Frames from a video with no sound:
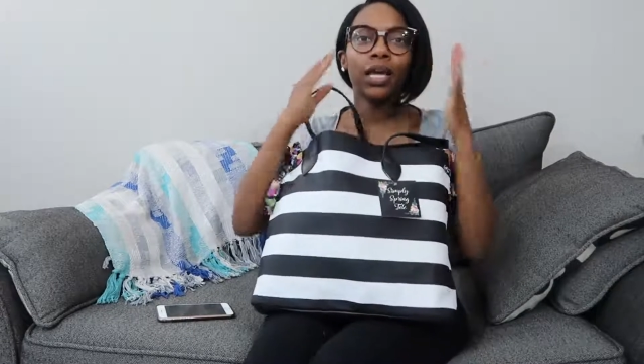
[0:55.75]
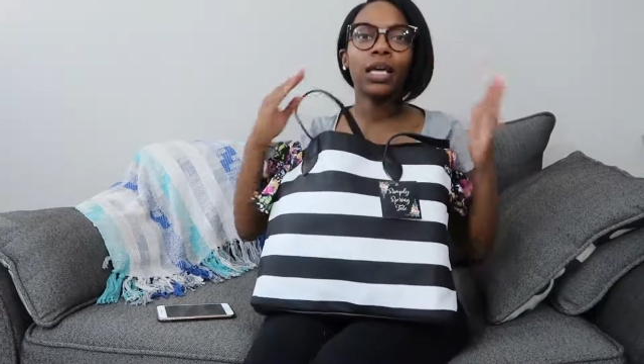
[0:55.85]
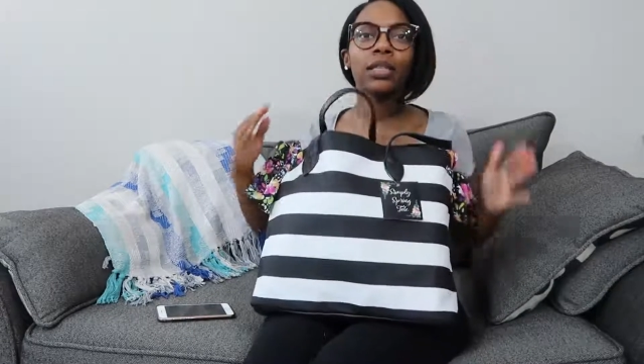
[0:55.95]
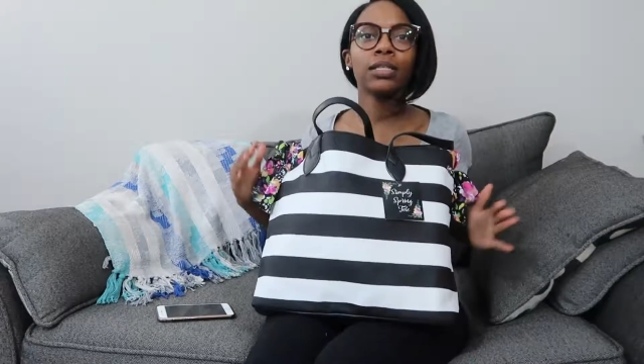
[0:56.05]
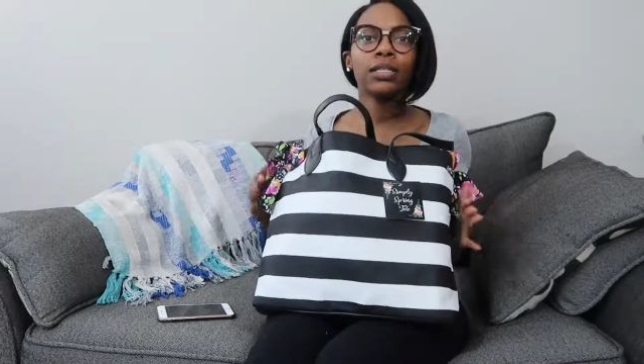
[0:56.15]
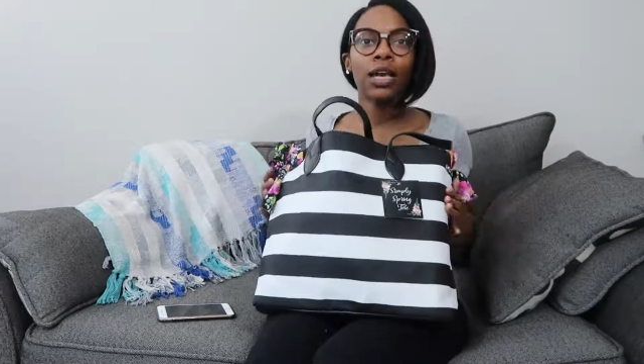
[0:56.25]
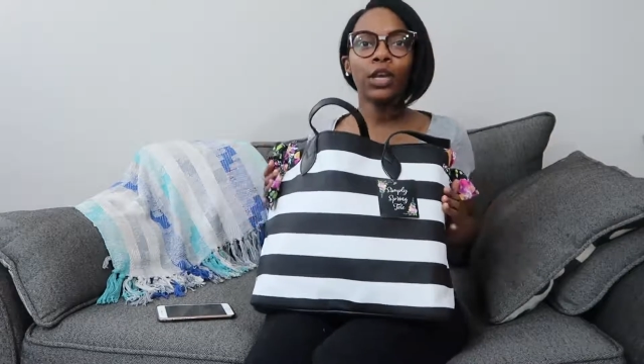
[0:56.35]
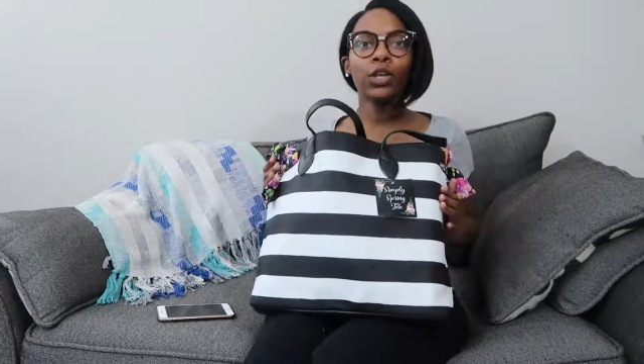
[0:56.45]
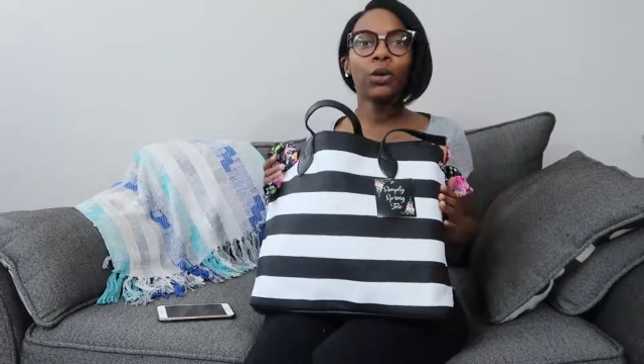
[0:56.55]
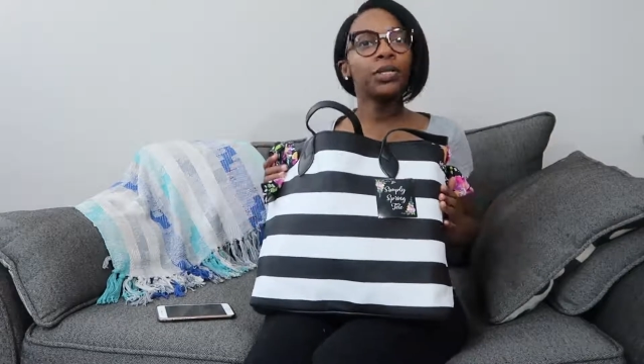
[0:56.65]
And this is how
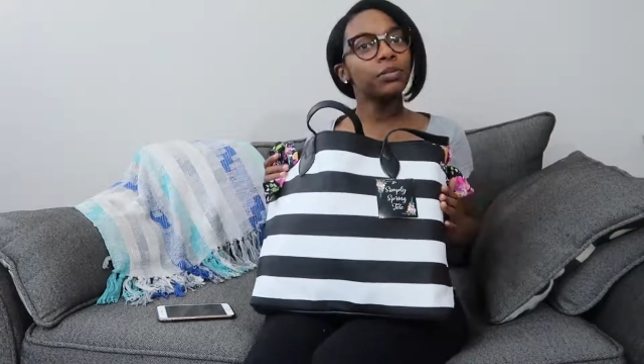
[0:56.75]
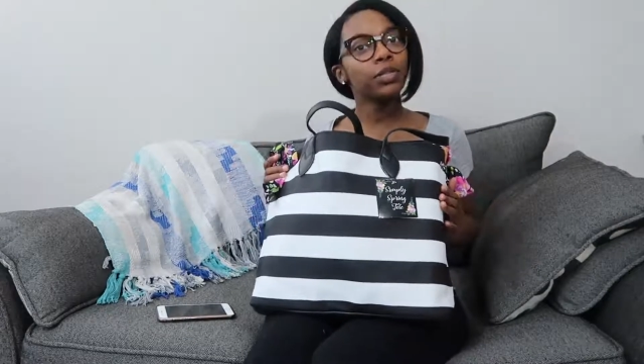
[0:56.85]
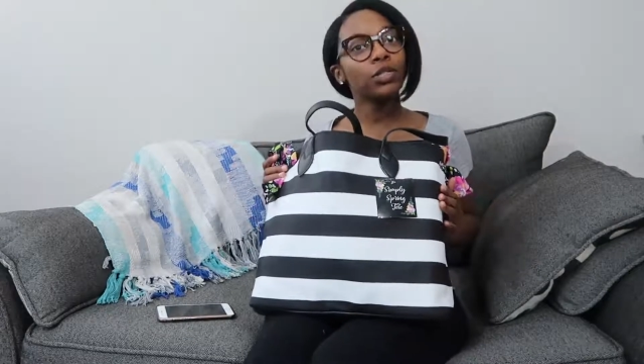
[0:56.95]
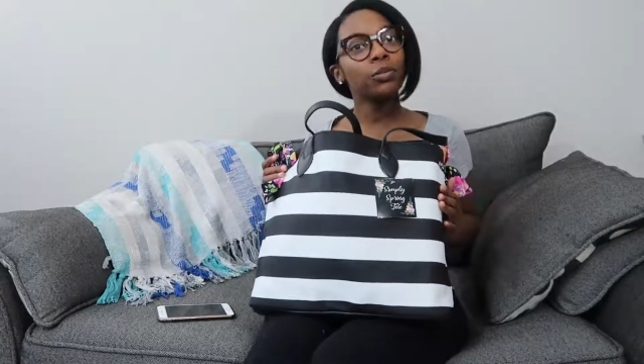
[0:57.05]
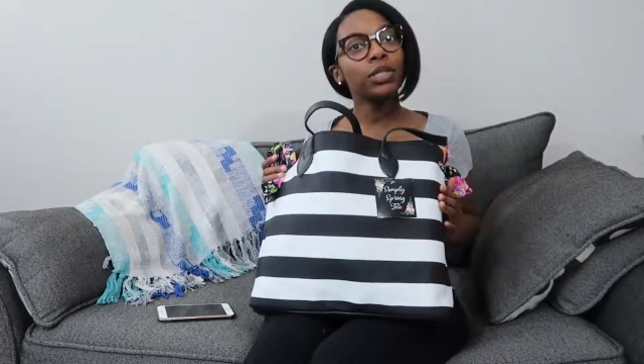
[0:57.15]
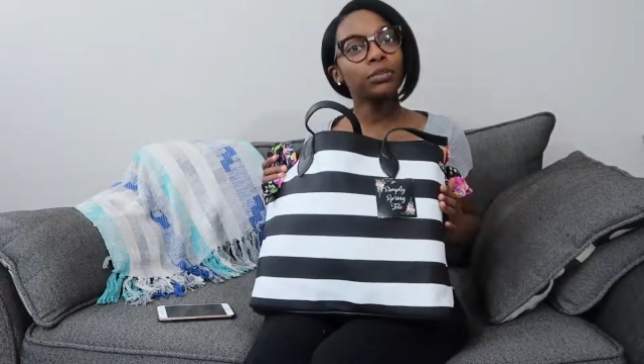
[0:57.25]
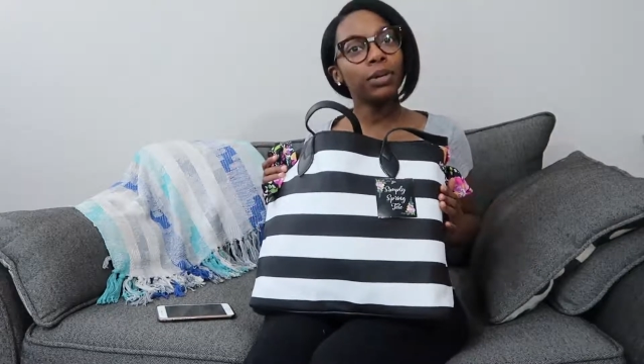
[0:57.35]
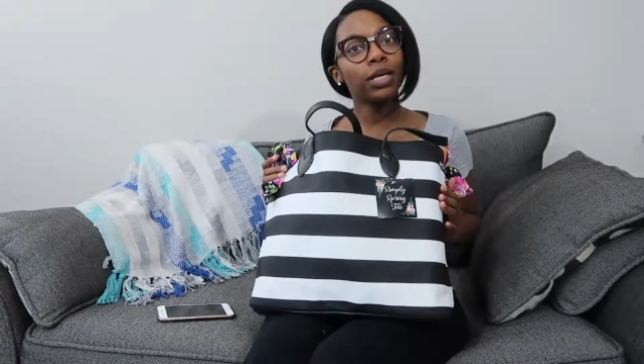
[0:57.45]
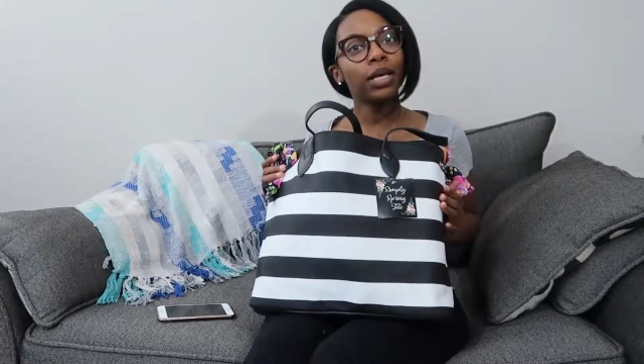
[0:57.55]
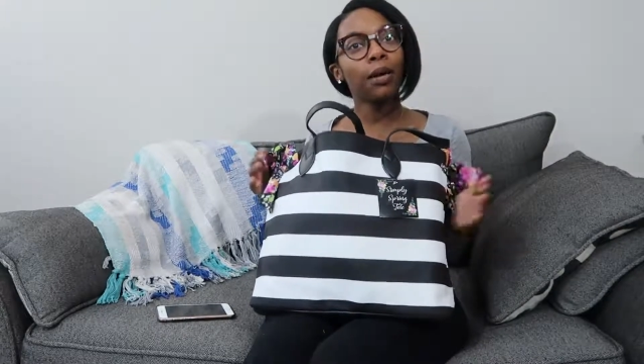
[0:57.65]
you know I spent too much
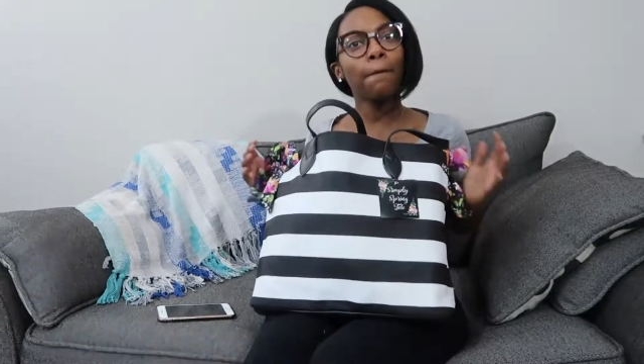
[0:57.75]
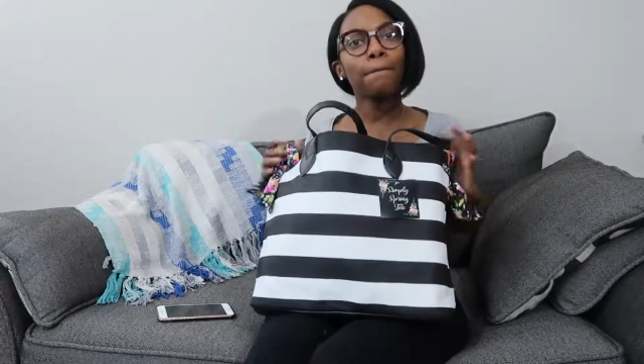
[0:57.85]
money,